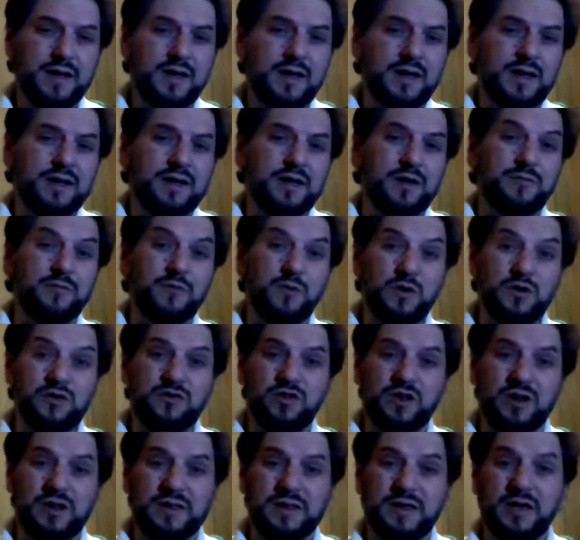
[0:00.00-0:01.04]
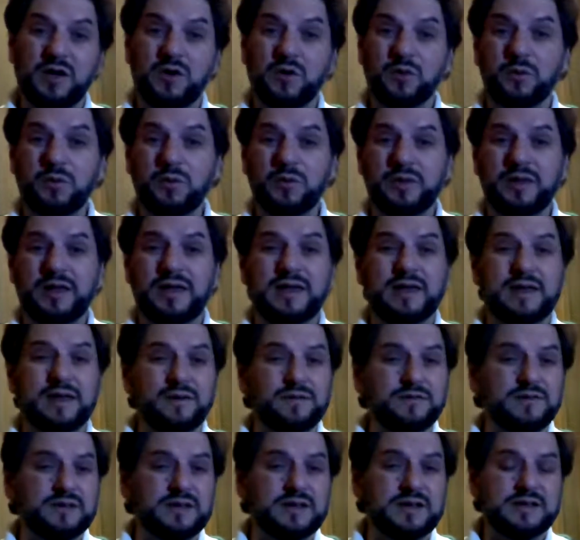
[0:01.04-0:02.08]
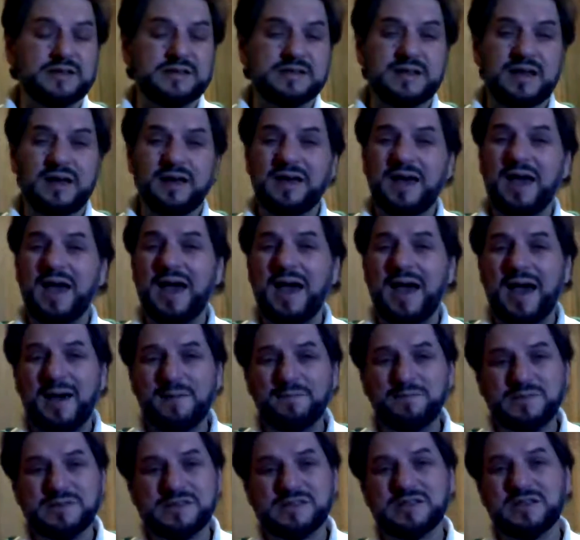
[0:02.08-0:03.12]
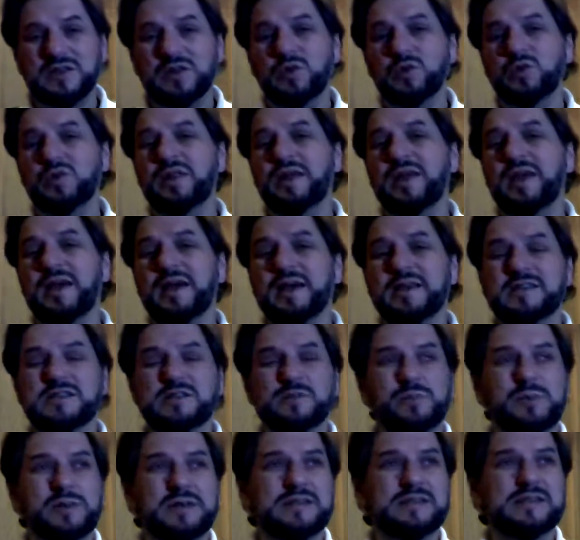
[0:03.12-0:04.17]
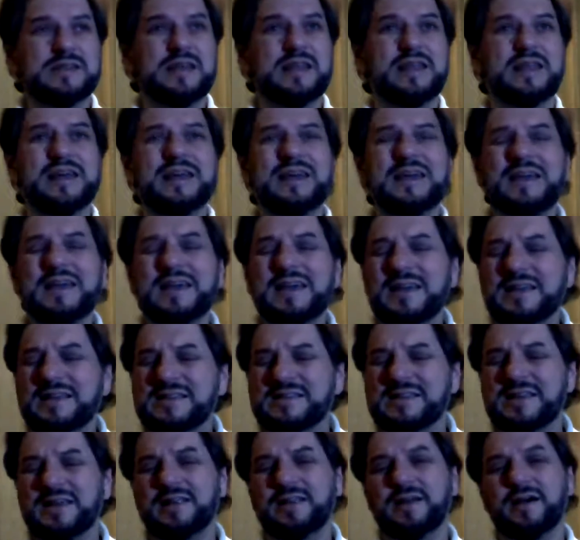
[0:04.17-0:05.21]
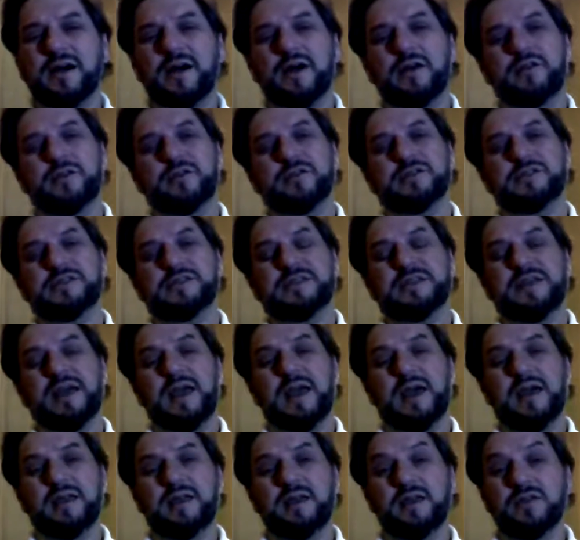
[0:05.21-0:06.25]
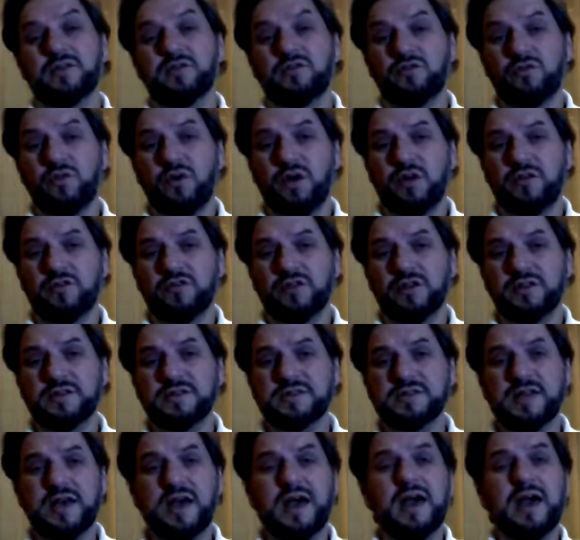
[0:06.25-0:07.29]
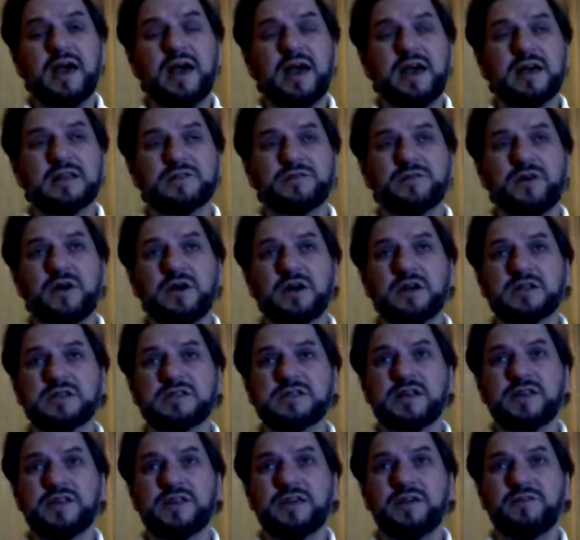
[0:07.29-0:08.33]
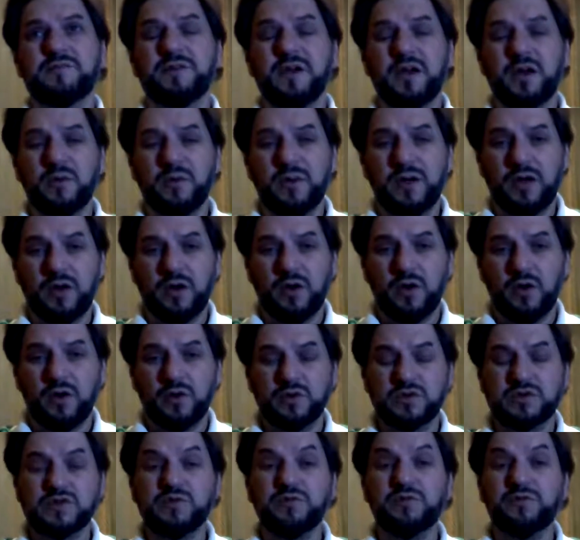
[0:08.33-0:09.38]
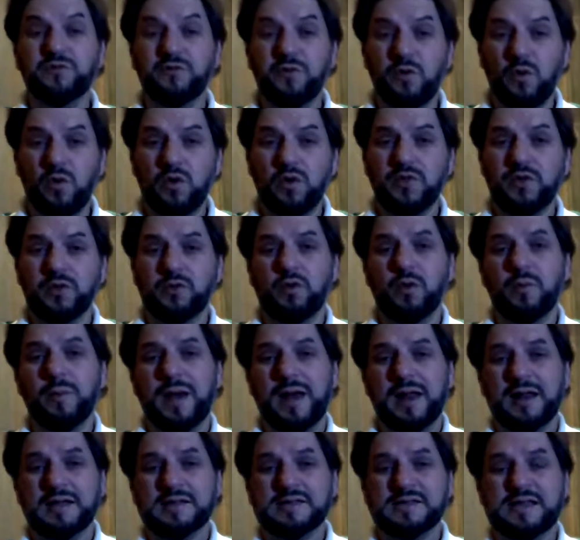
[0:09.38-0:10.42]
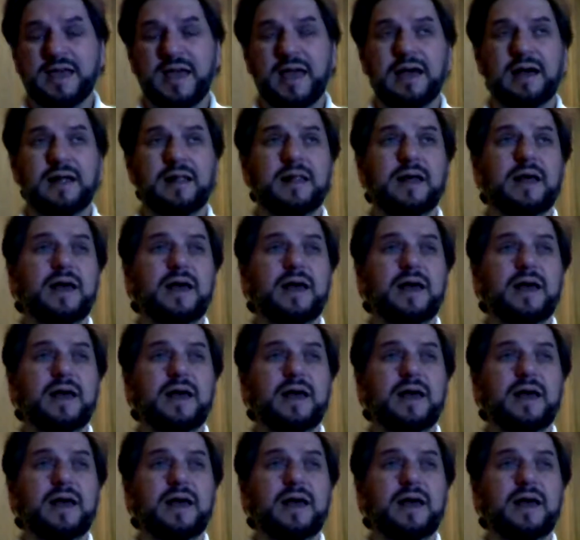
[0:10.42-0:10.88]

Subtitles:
Now, fortunately, Carulli gives us absolutely explicit, easy to understand instructions as far as the fingering goes for the chromatic scale.